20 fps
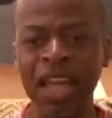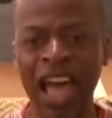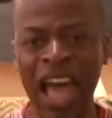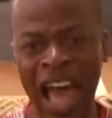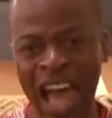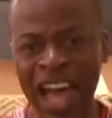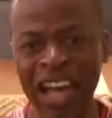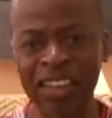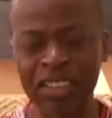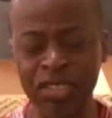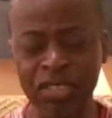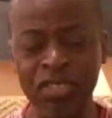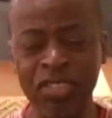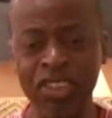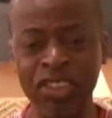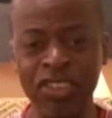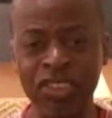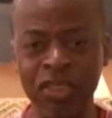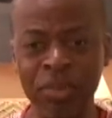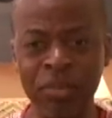
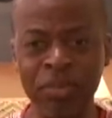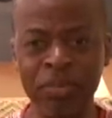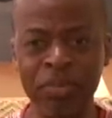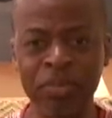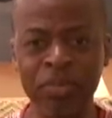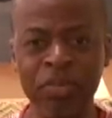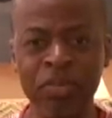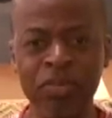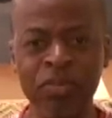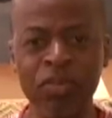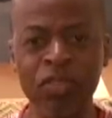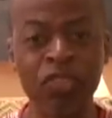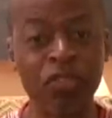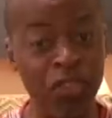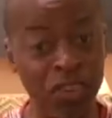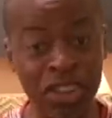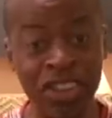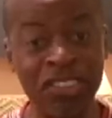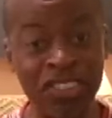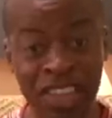activism
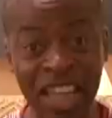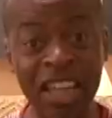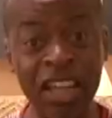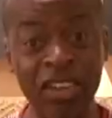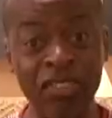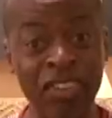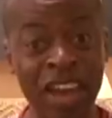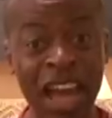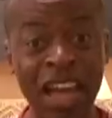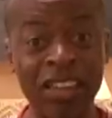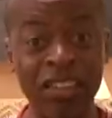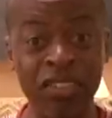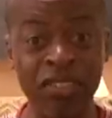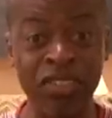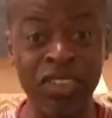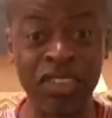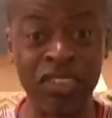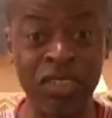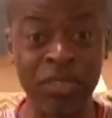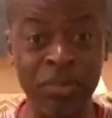for the sake of
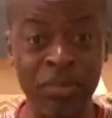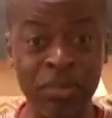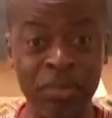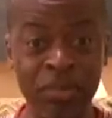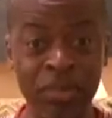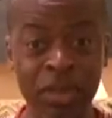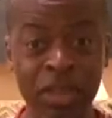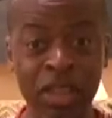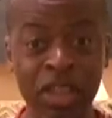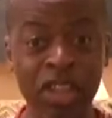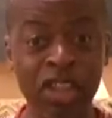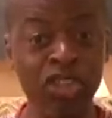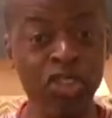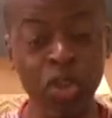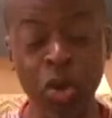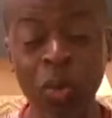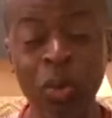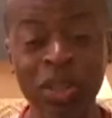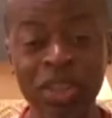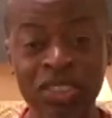activism.
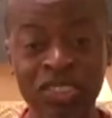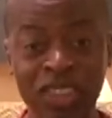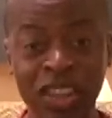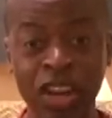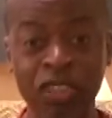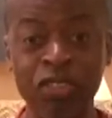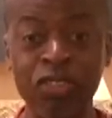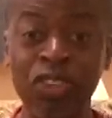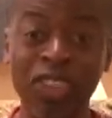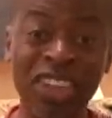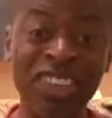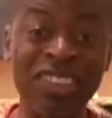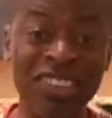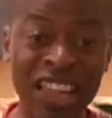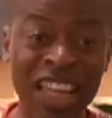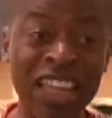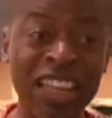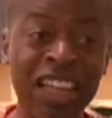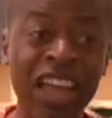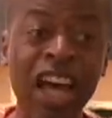Doing stuff for the
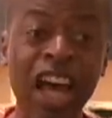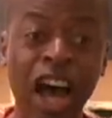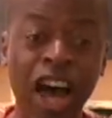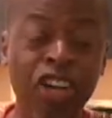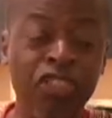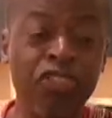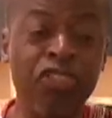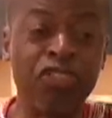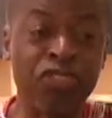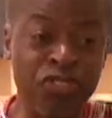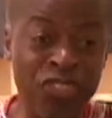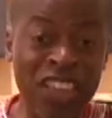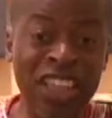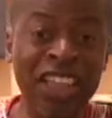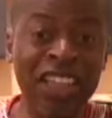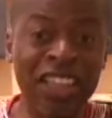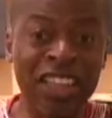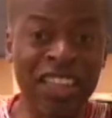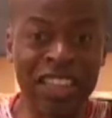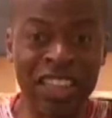sake of
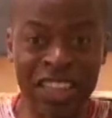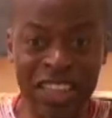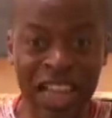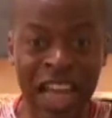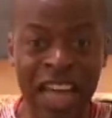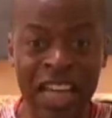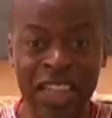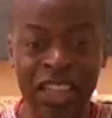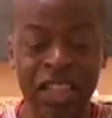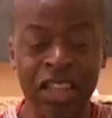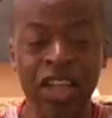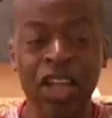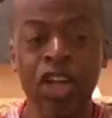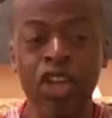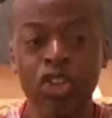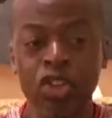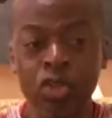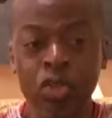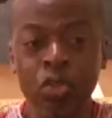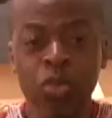feeling like
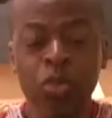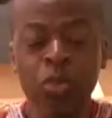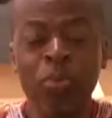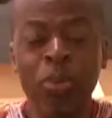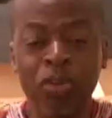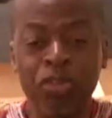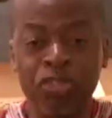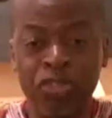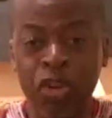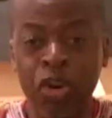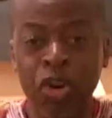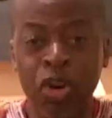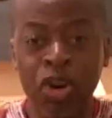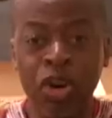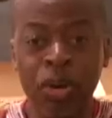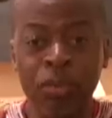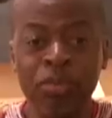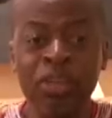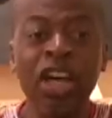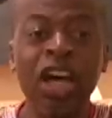you
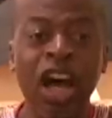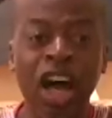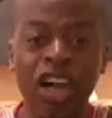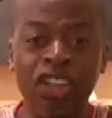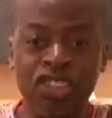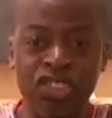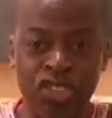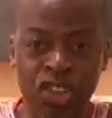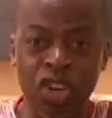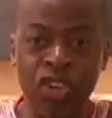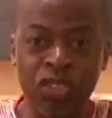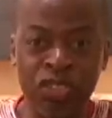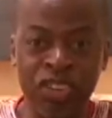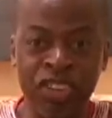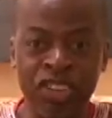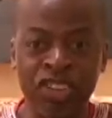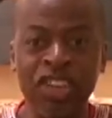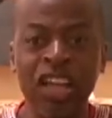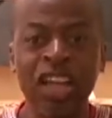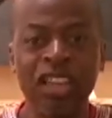performed a
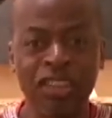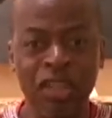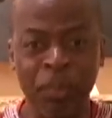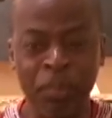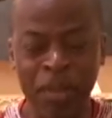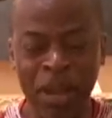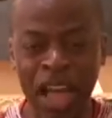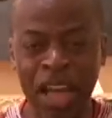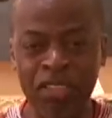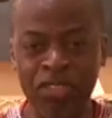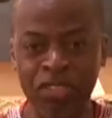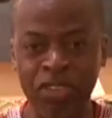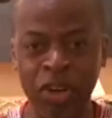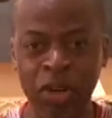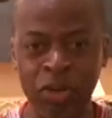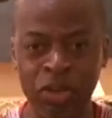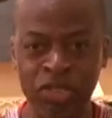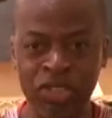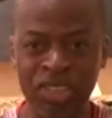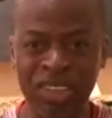service to black
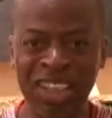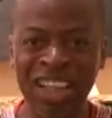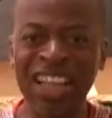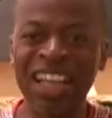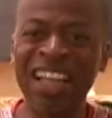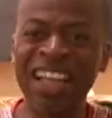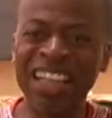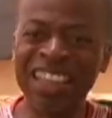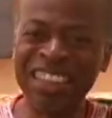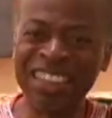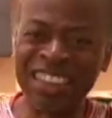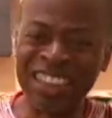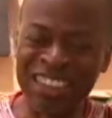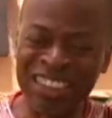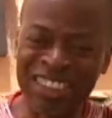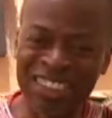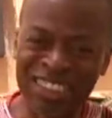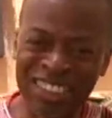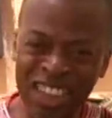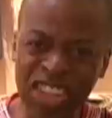folks. The
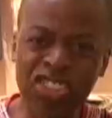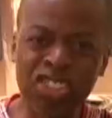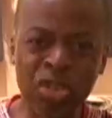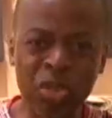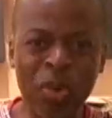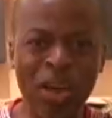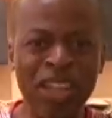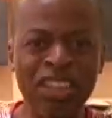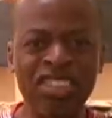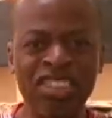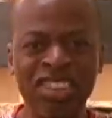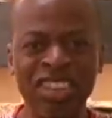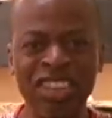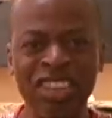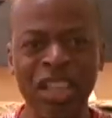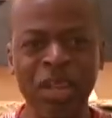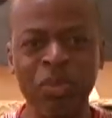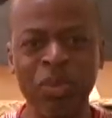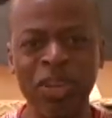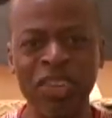situation
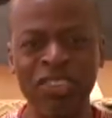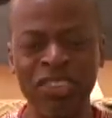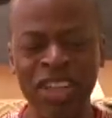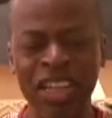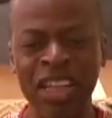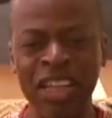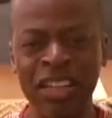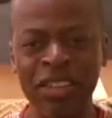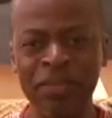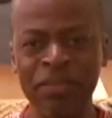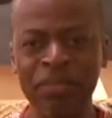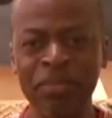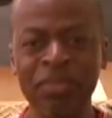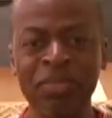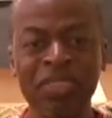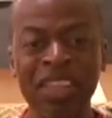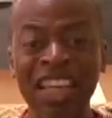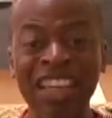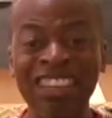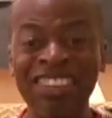that we're in
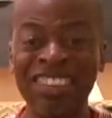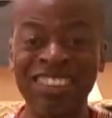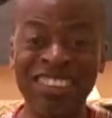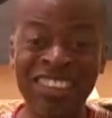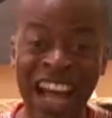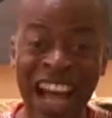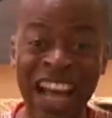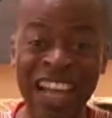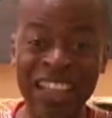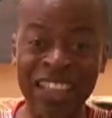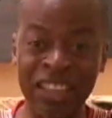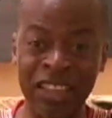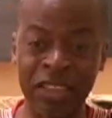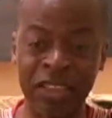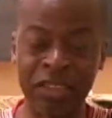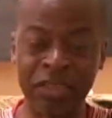is dire.